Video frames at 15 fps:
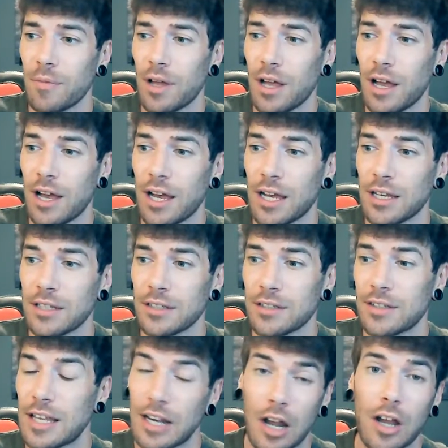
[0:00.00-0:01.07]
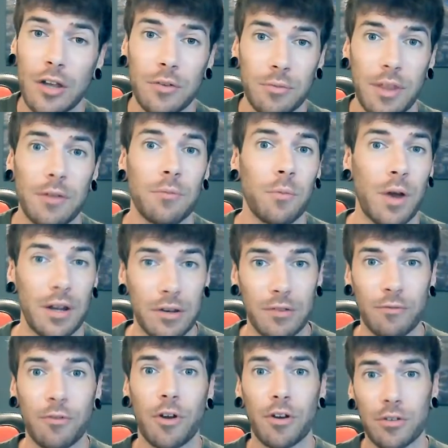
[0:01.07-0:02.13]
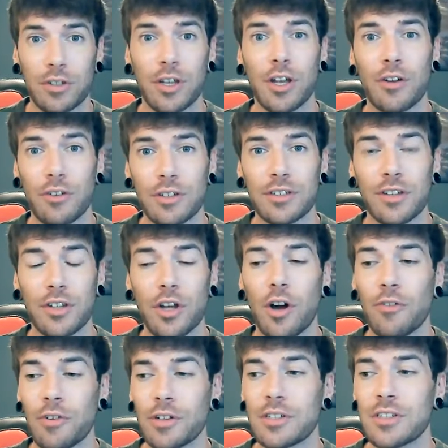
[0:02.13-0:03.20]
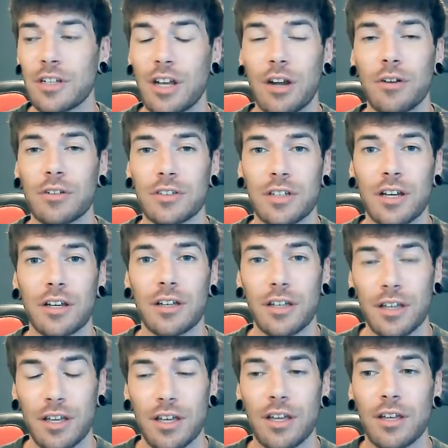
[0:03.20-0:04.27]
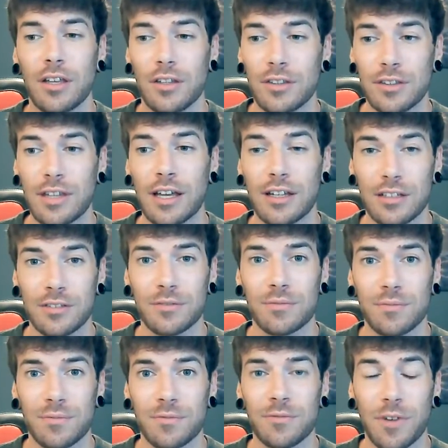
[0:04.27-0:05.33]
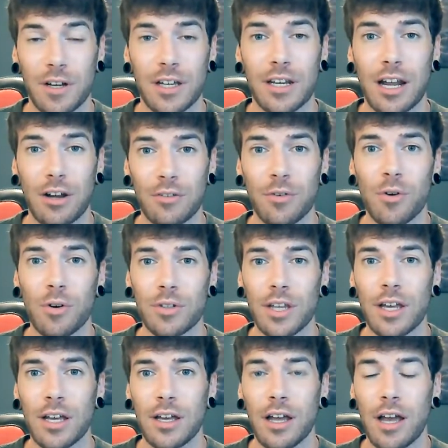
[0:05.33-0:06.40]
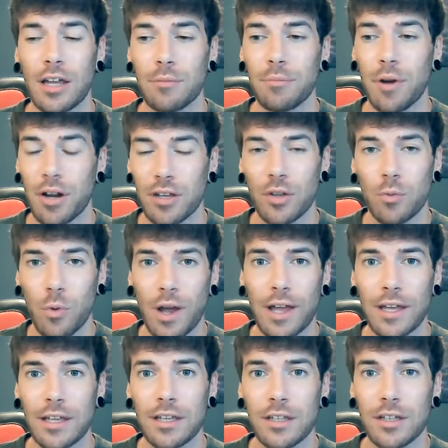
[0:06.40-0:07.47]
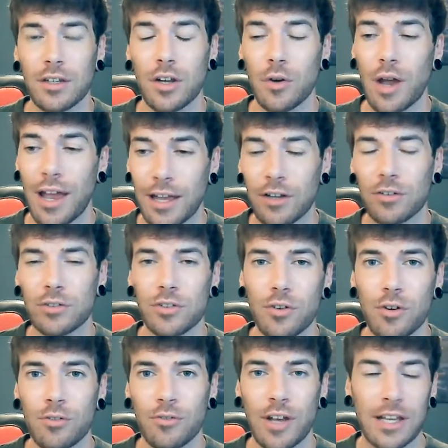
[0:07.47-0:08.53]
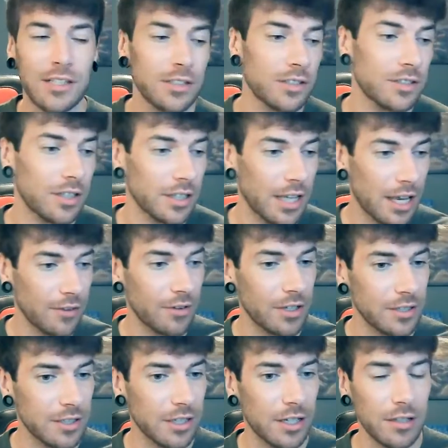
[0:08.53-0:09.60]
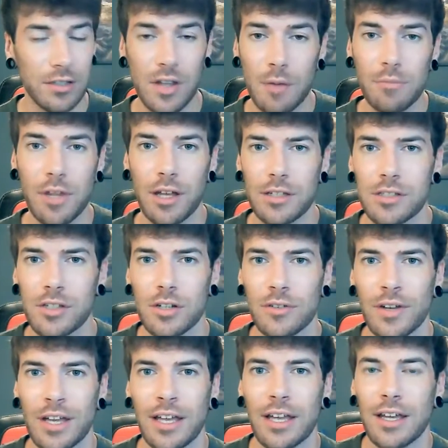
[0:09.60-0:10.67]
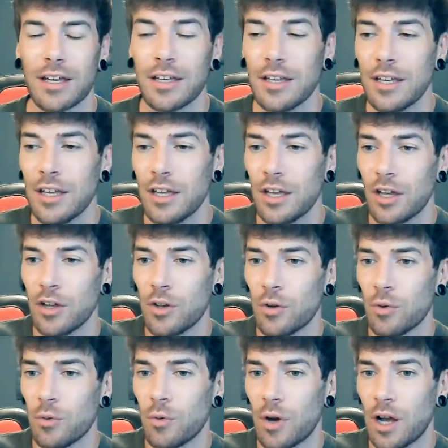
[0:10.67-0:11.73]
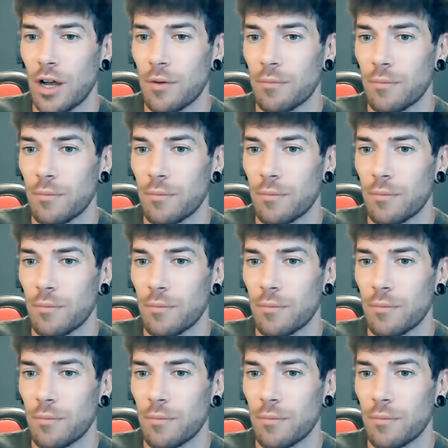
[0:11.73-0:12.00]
And then I followed her into the office, and I was like, "That's fucking out of order. And by the way, egg on your face because I gave it to numbnuts over here, who I